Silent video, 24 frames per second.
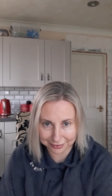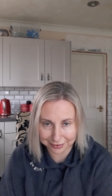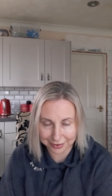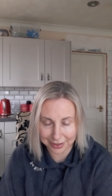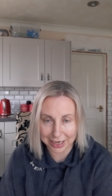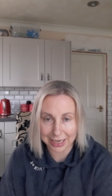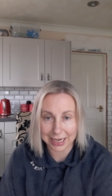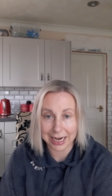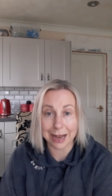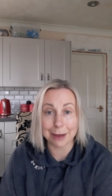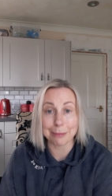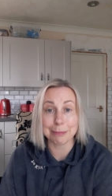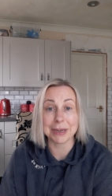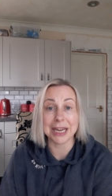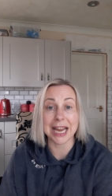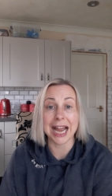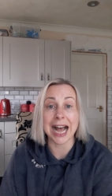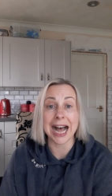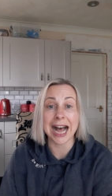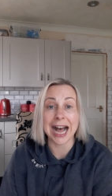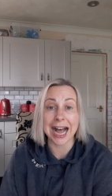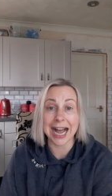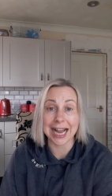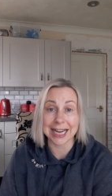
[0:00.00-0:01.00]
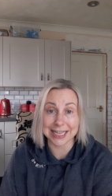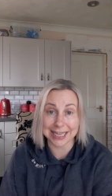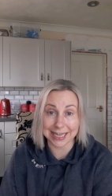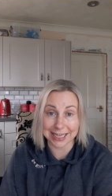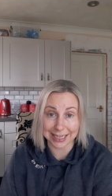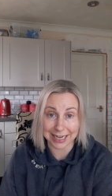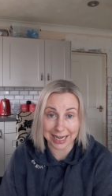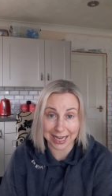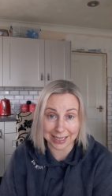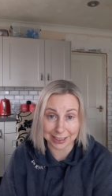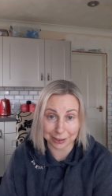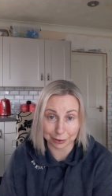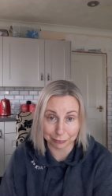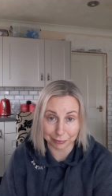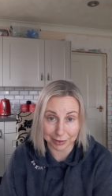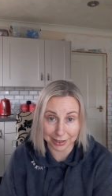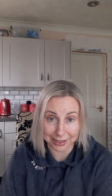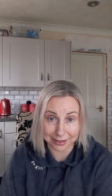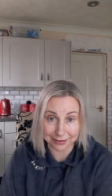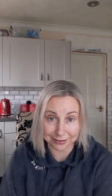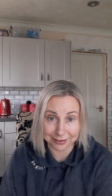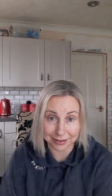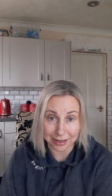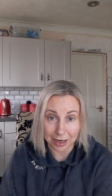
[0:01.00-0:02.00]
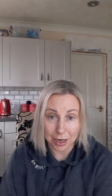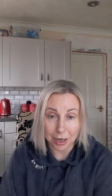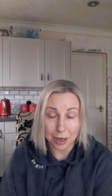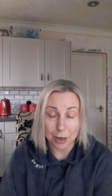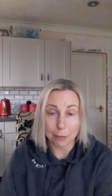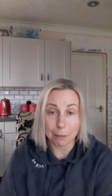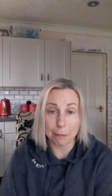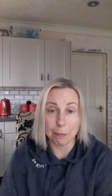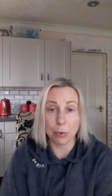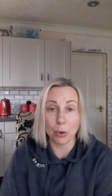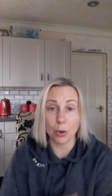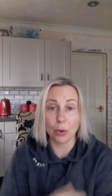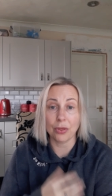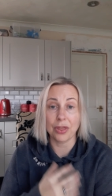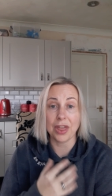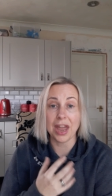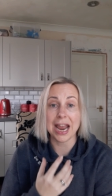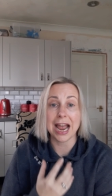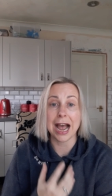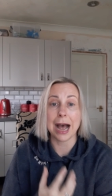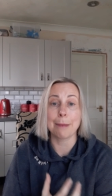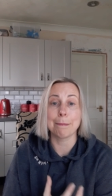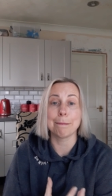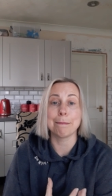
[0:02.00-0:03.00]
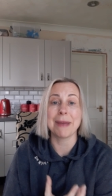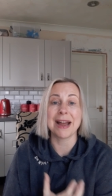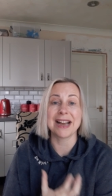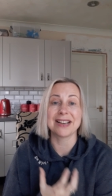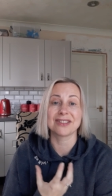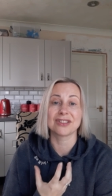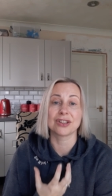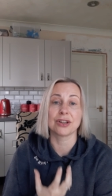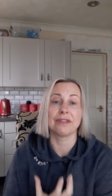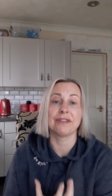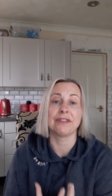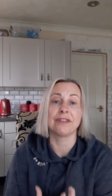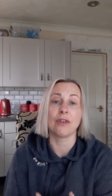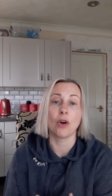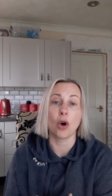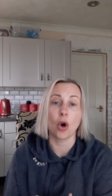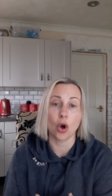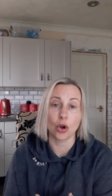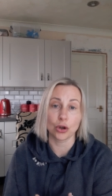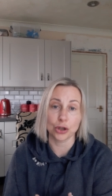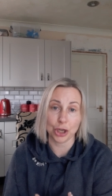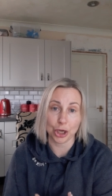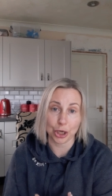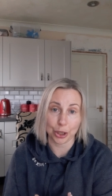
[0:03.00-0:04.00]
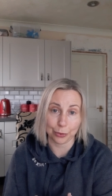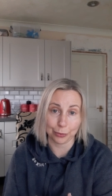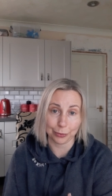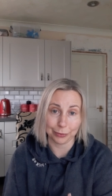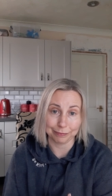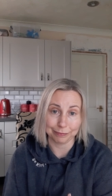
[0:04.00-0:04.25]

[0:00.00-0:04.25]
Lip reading: They can be high in calories, but they are better for you.